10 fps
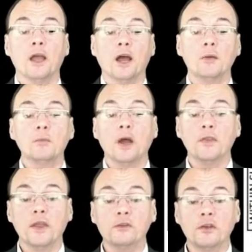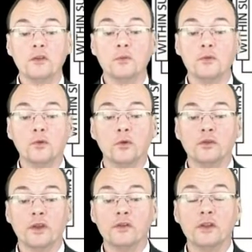And then just as before,
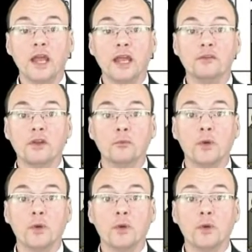Jason ends up